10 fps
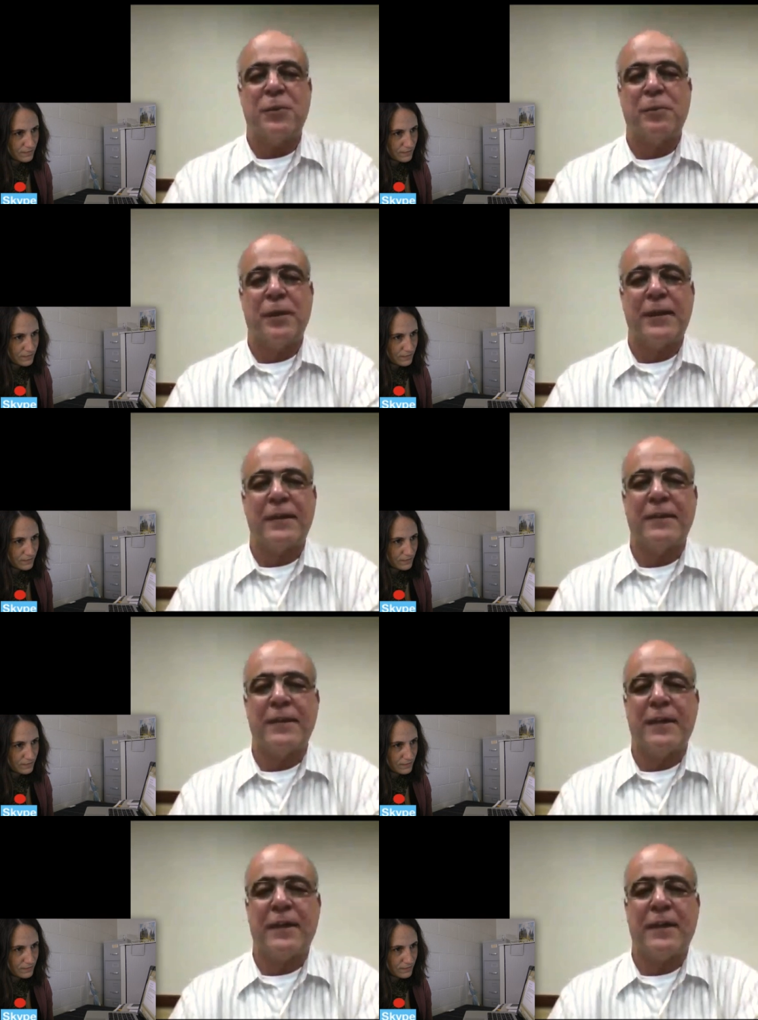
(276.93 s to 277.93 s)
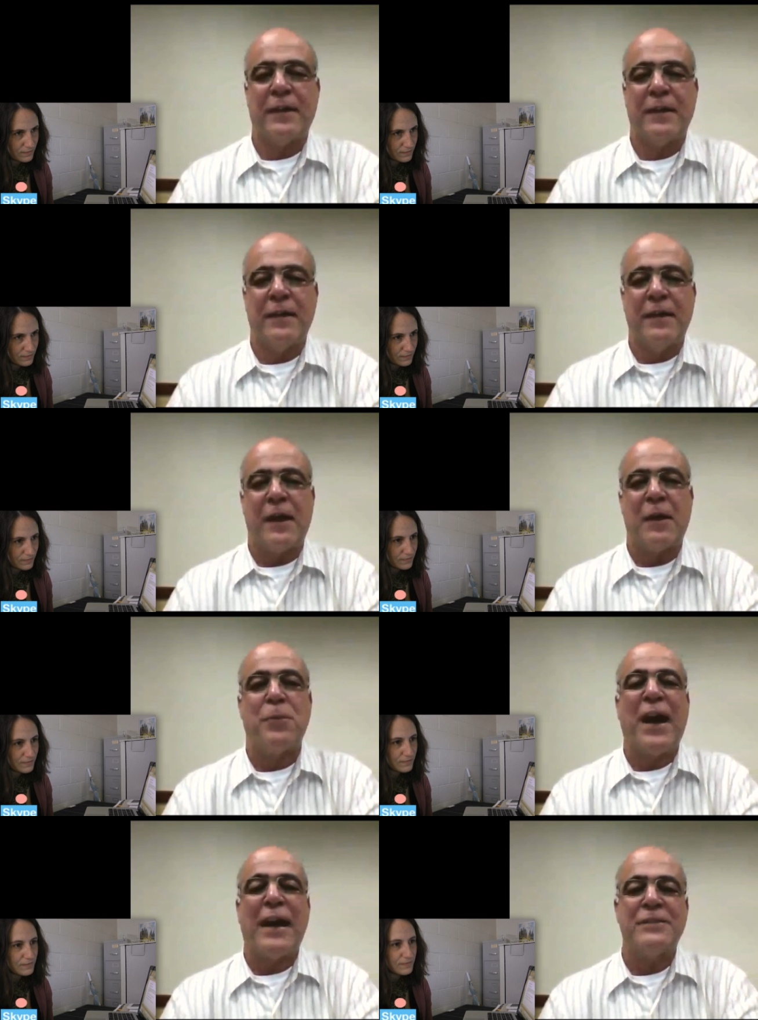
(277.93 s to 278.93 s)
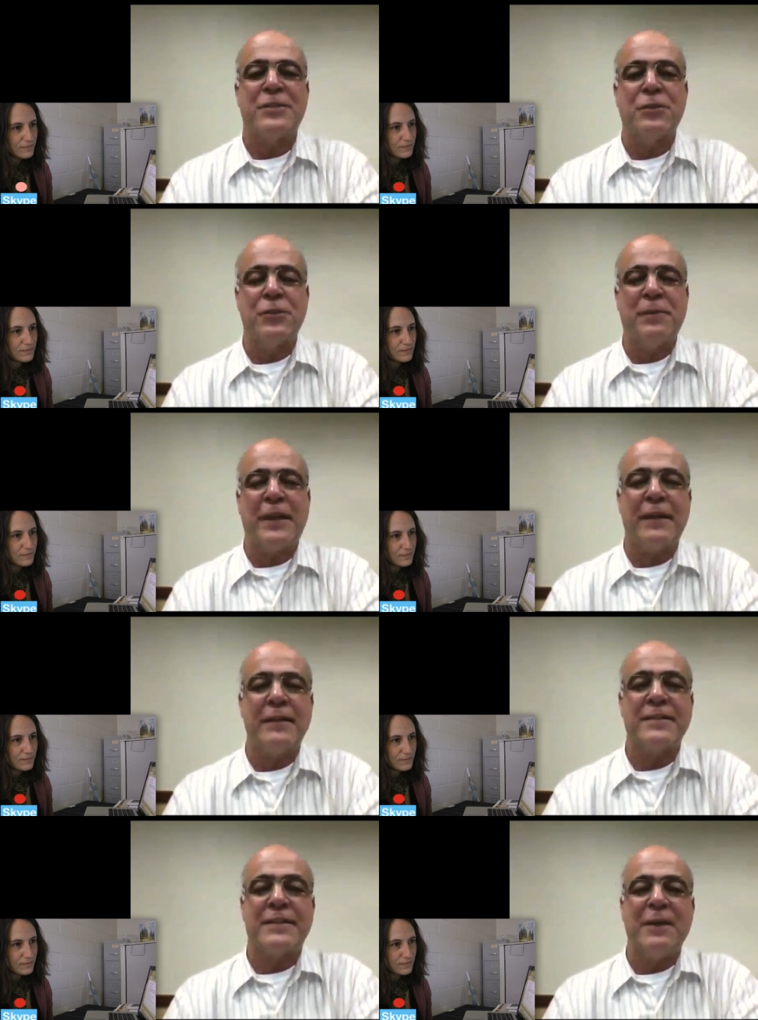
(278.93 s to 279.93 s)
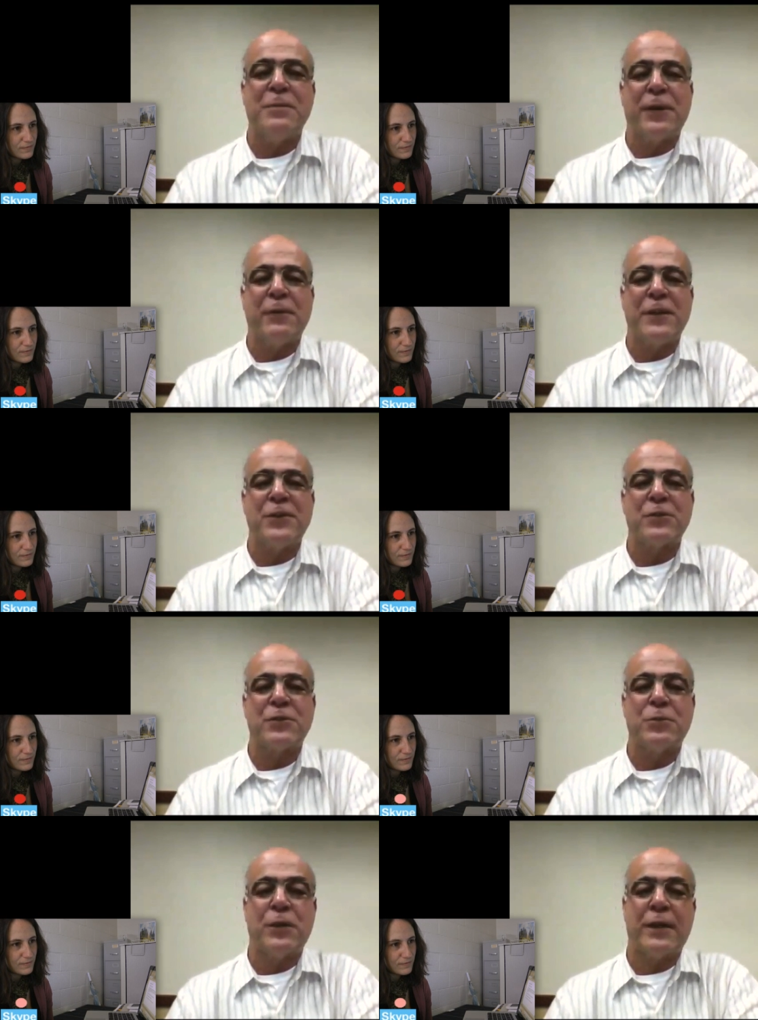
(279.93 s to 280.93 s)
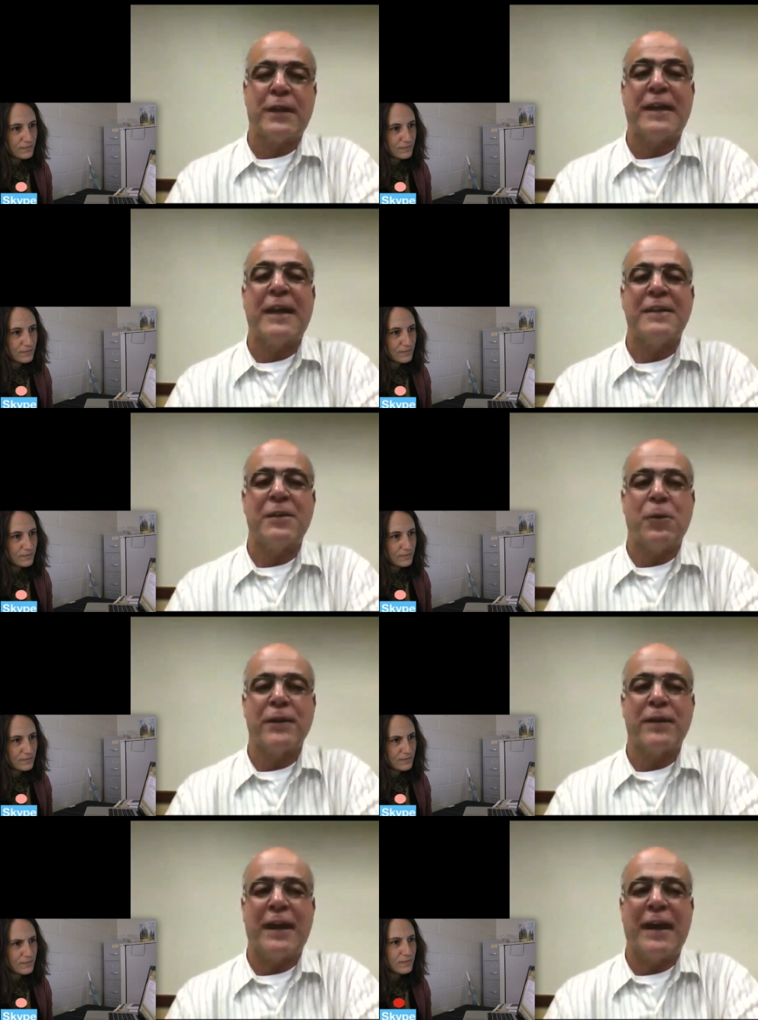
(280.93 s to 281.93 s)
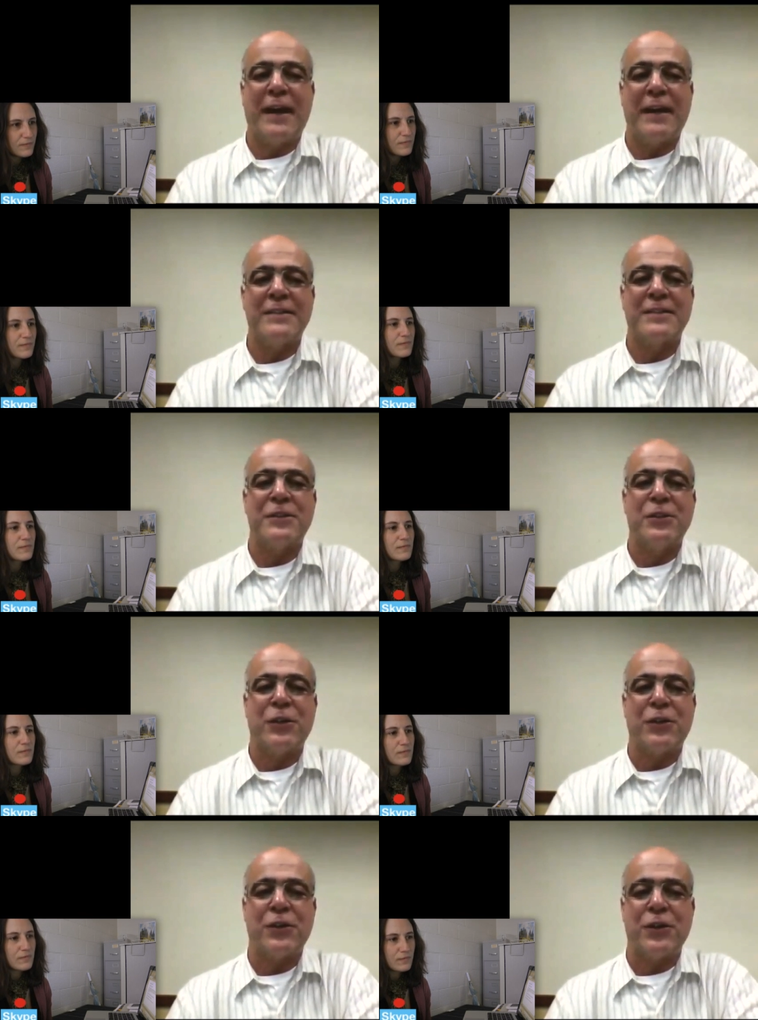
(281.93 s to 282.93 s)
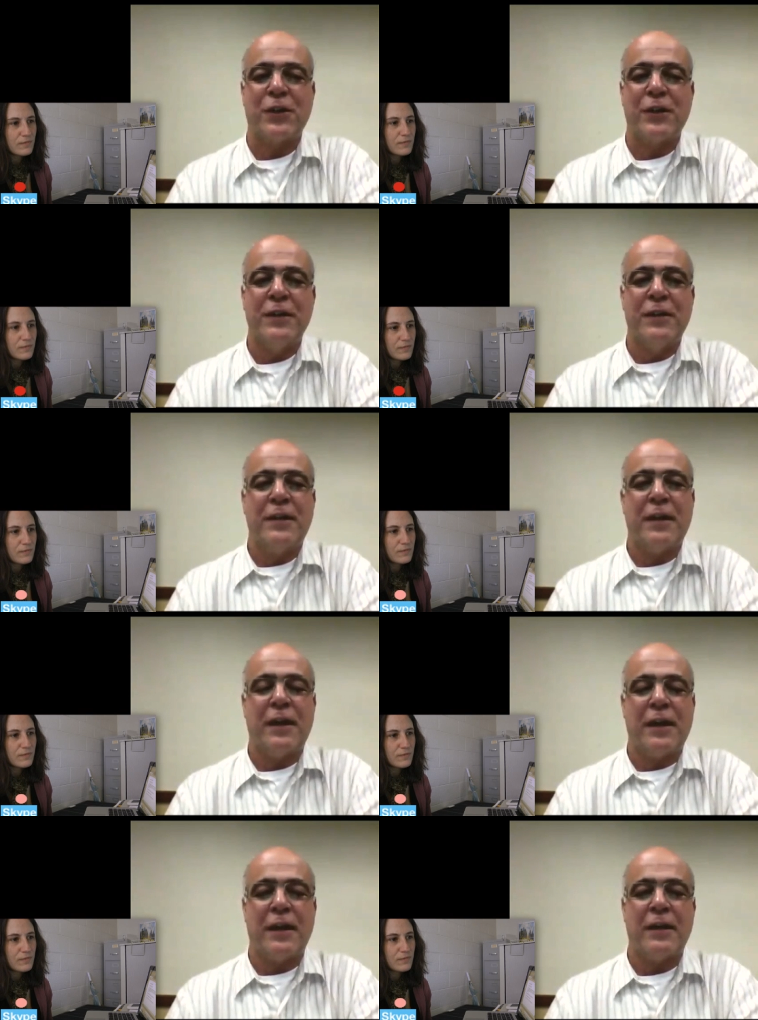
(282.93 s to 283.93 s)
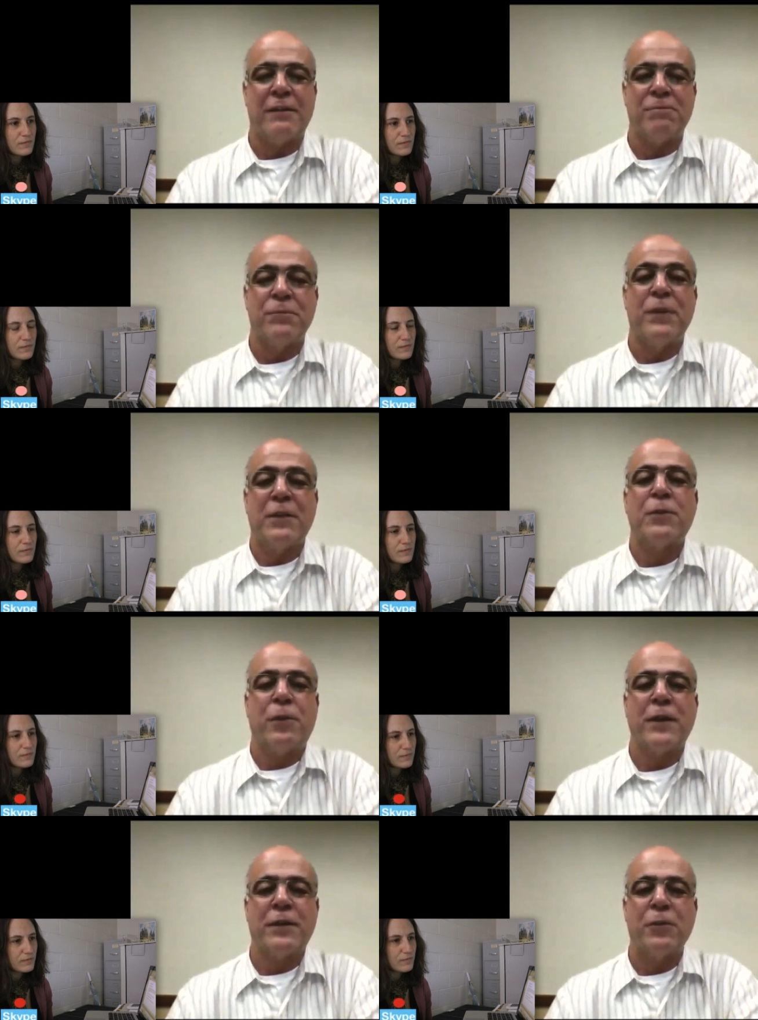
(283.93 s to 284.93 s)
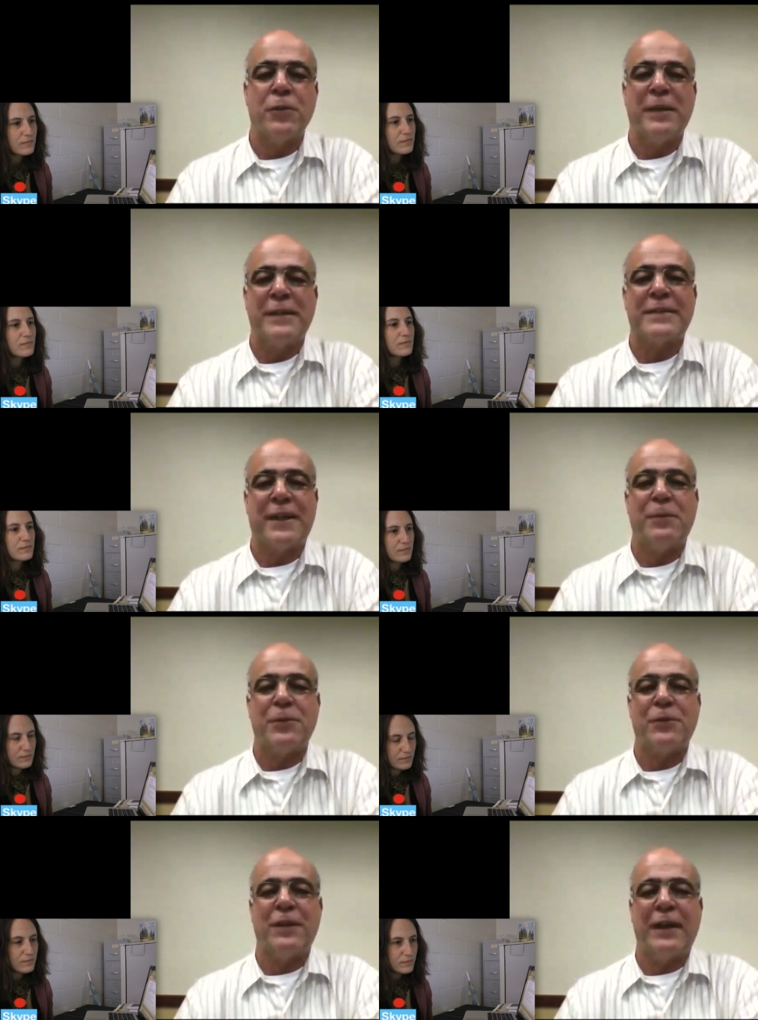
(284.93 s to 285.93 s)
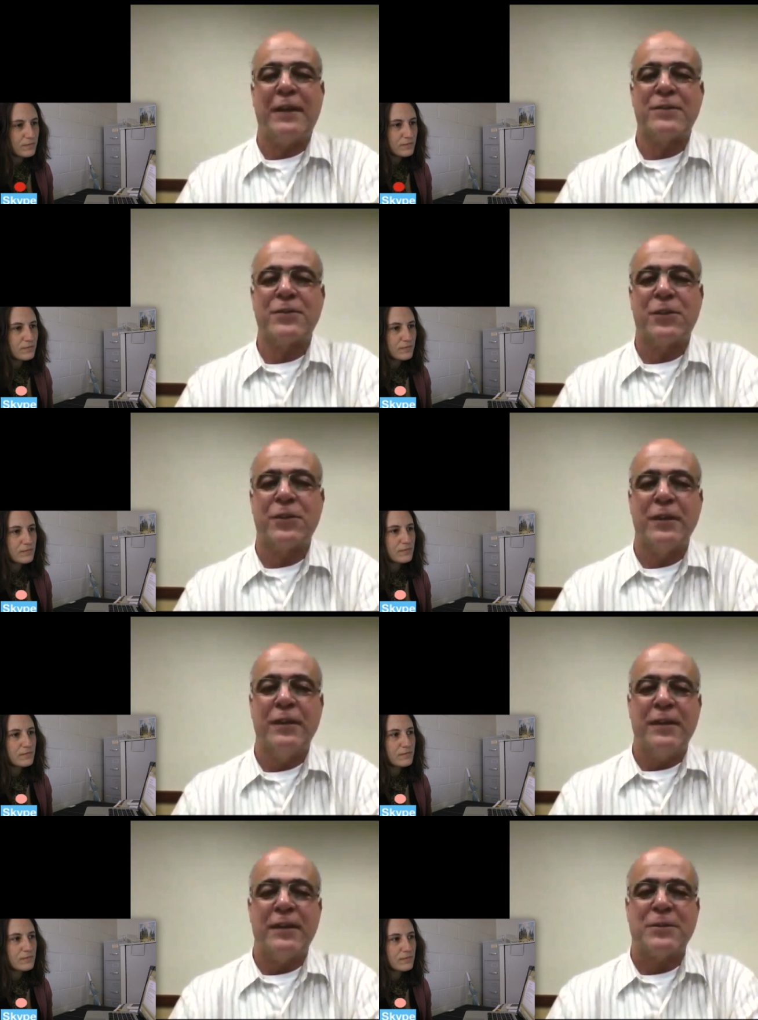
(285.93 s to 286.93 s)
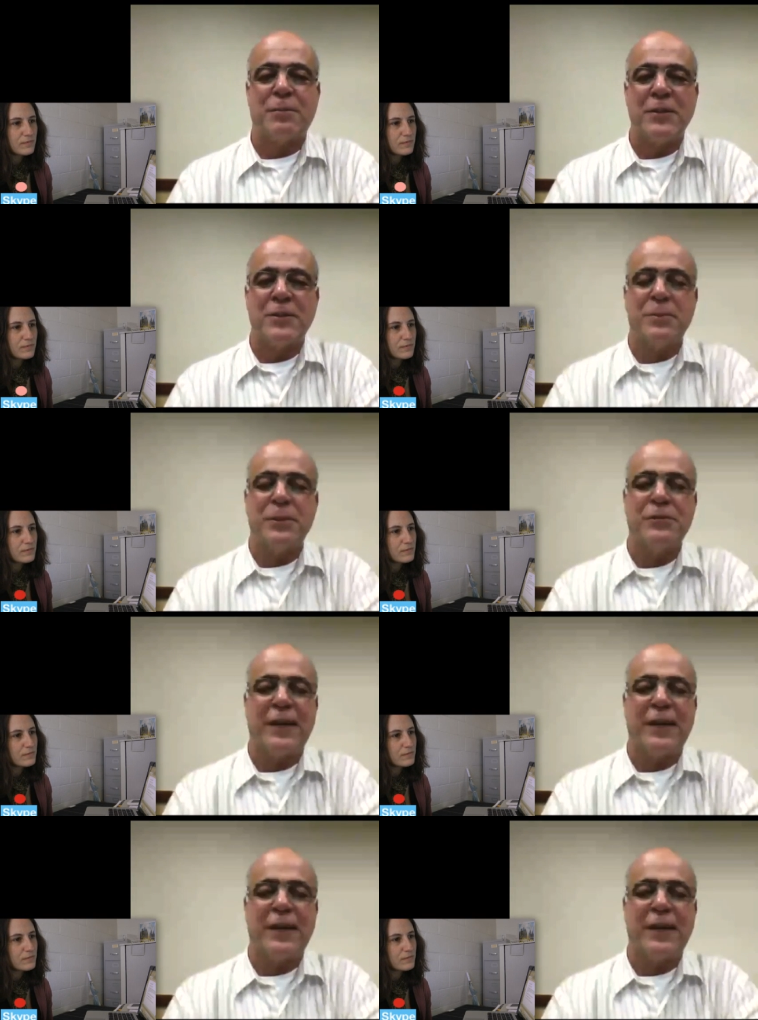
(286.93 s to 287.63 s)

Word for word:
Speaker 1: But uh, brines could be stable in regions where neither water ice nor uh, liquid water would be stable today. So it's possible to